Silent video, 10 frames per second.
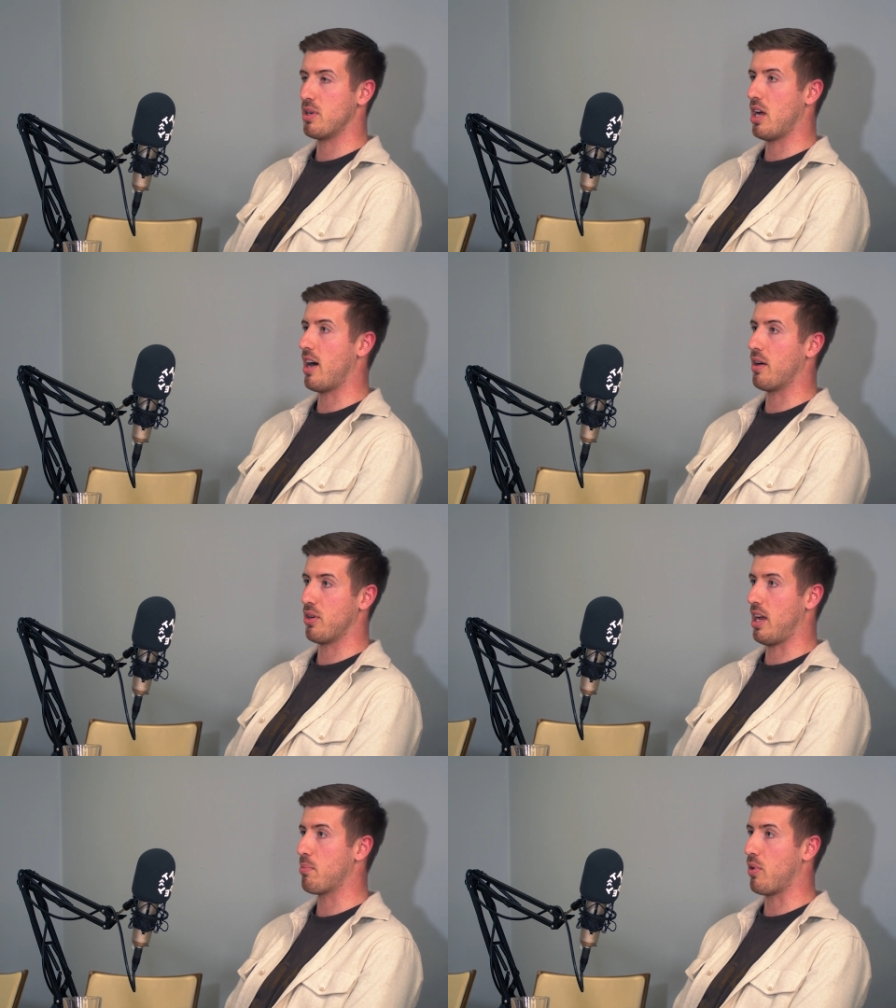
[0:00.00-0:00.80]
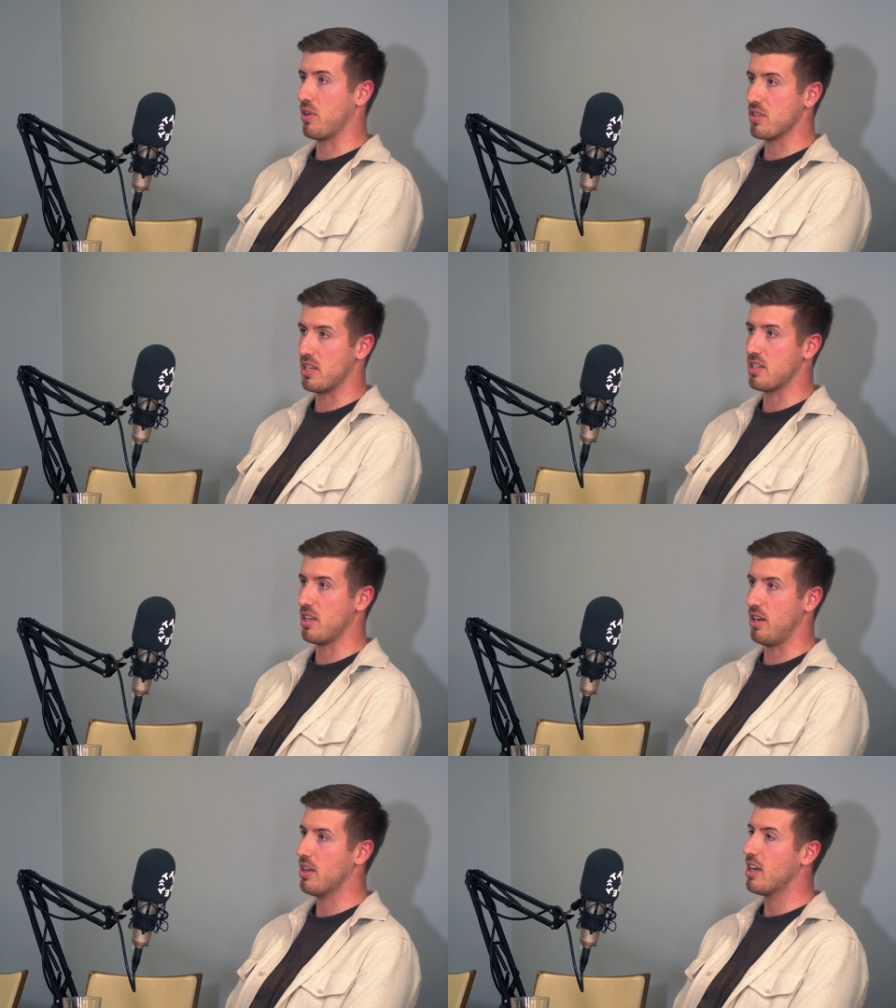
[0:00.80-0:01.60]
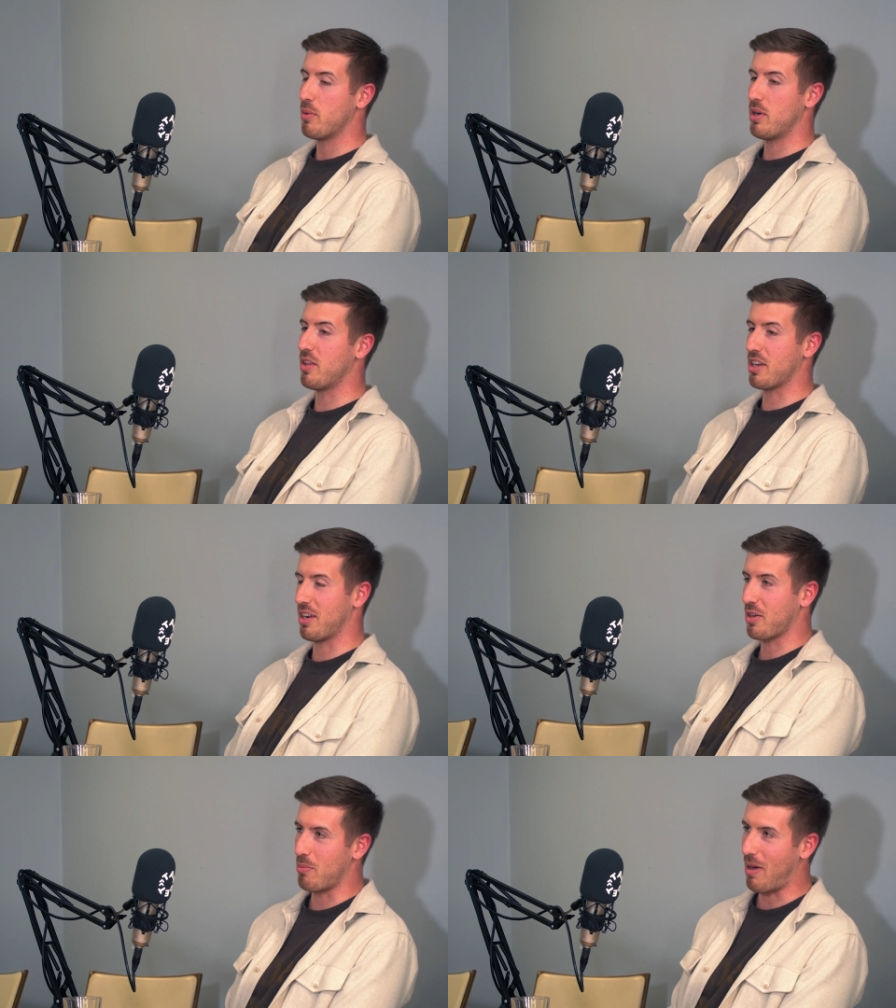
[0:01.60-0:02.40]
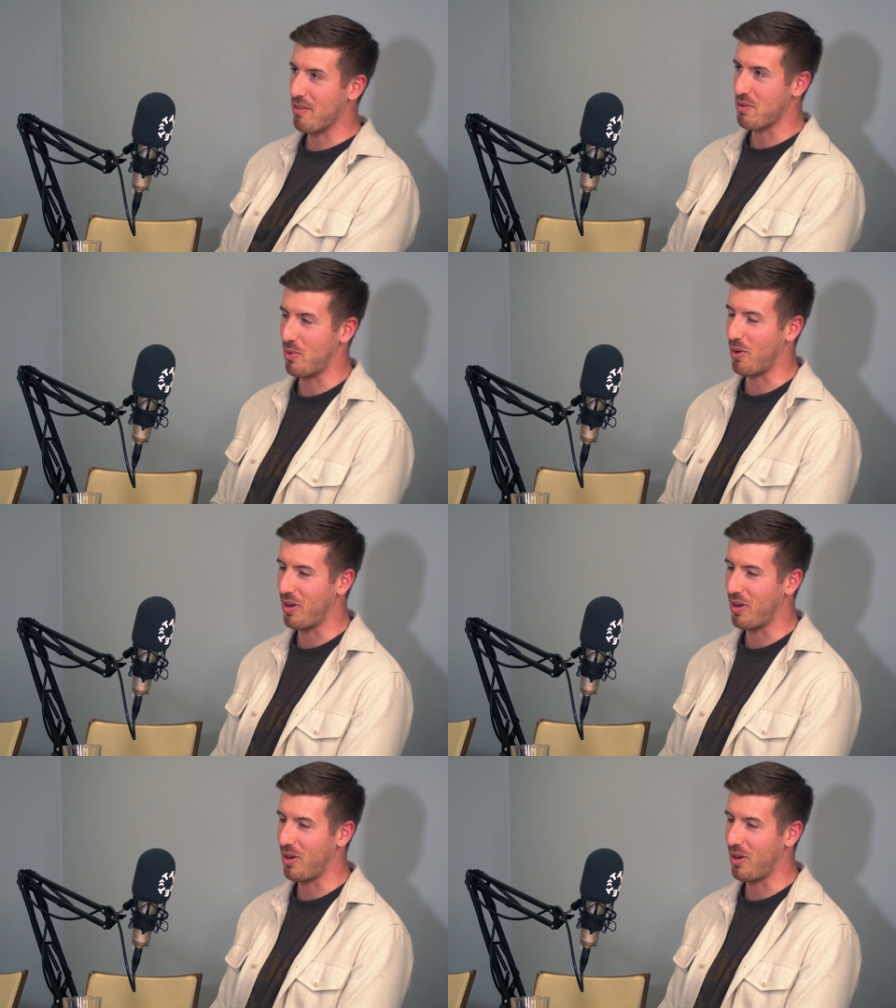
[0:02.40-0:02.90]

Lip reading: We know how good our product is, so we know they're going to come back for more.